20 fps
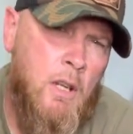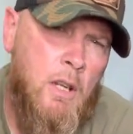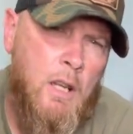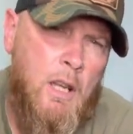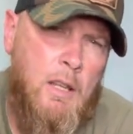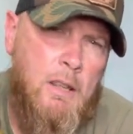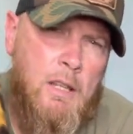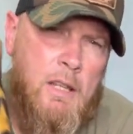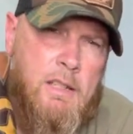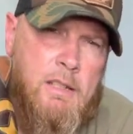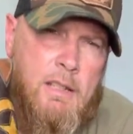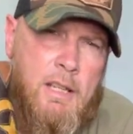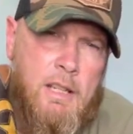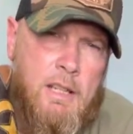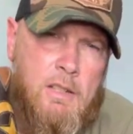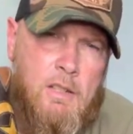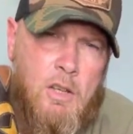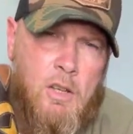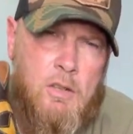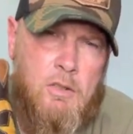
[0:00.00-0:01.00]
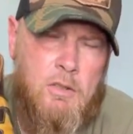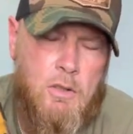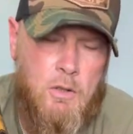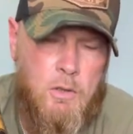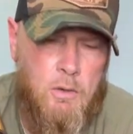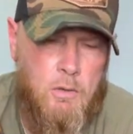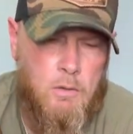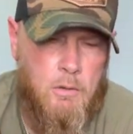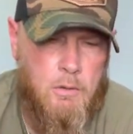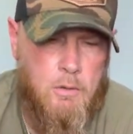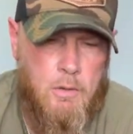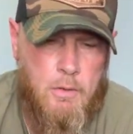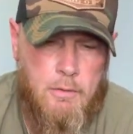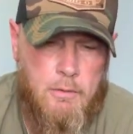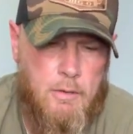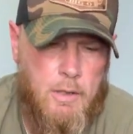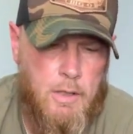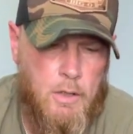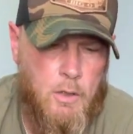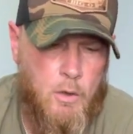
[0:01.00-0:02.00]
And these things also
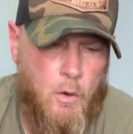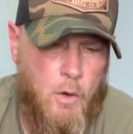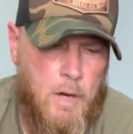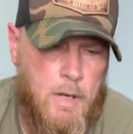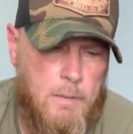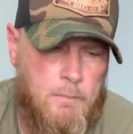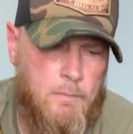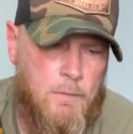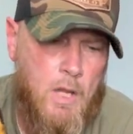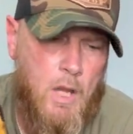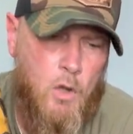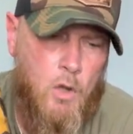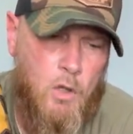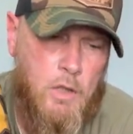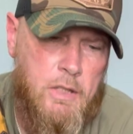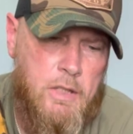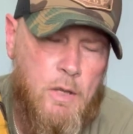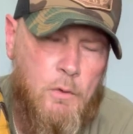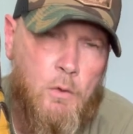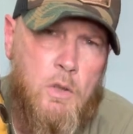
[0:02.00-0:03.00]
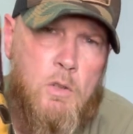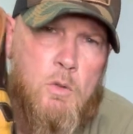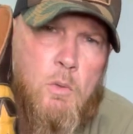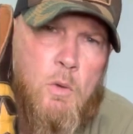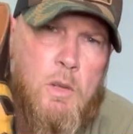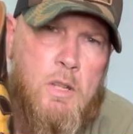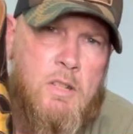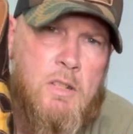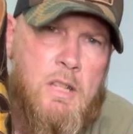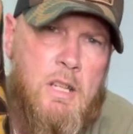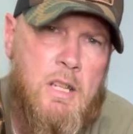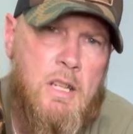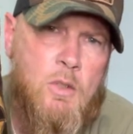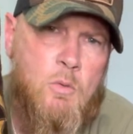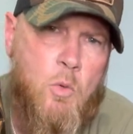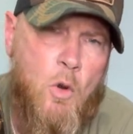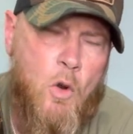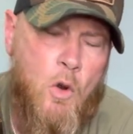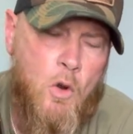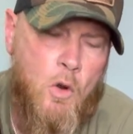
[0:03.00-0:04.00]
fit great. The only difference was these
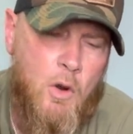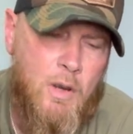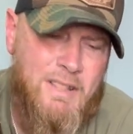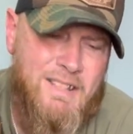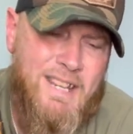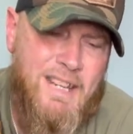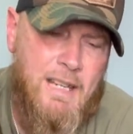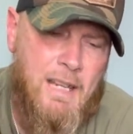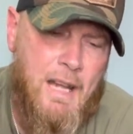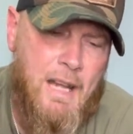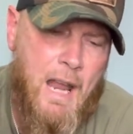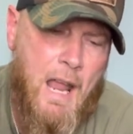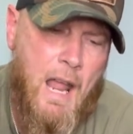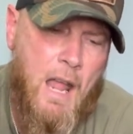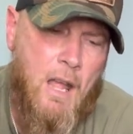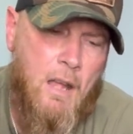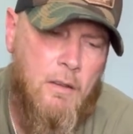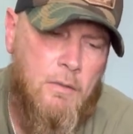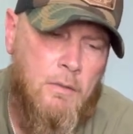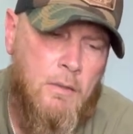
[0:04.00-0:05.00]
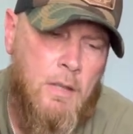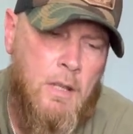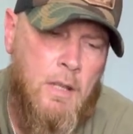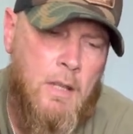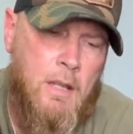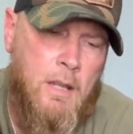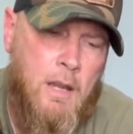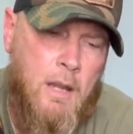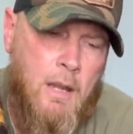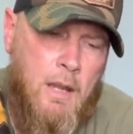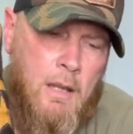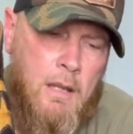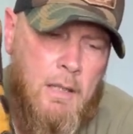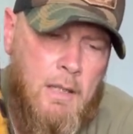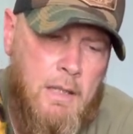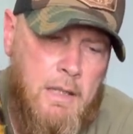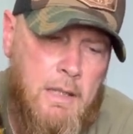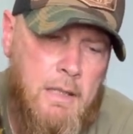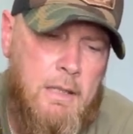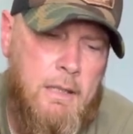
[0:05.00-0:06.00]
were a 10.5
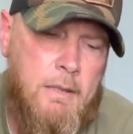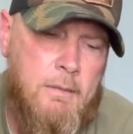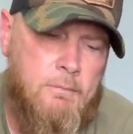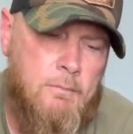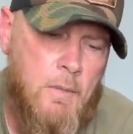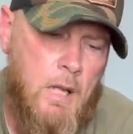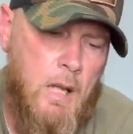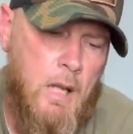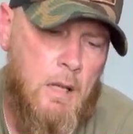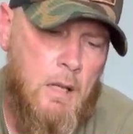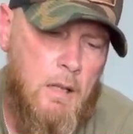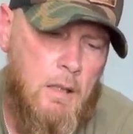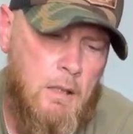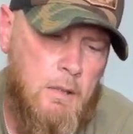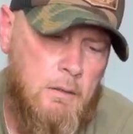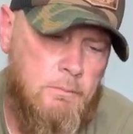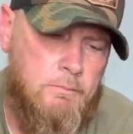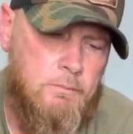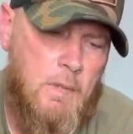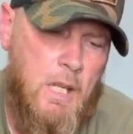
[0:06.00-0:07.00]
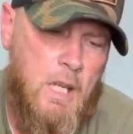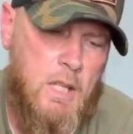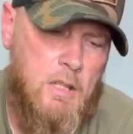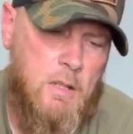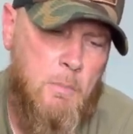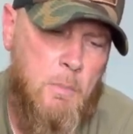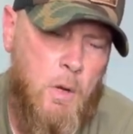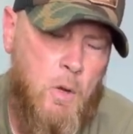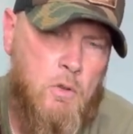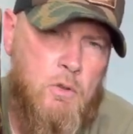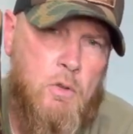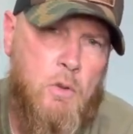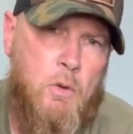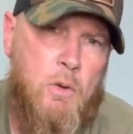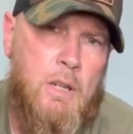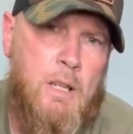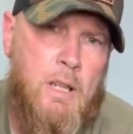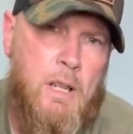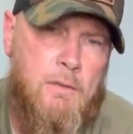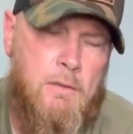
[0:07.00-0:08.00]
E as opposed to an
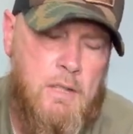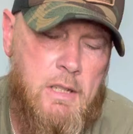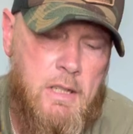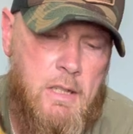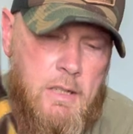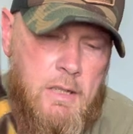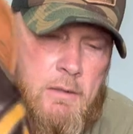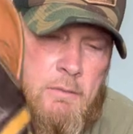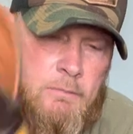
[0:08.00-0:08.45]
11D.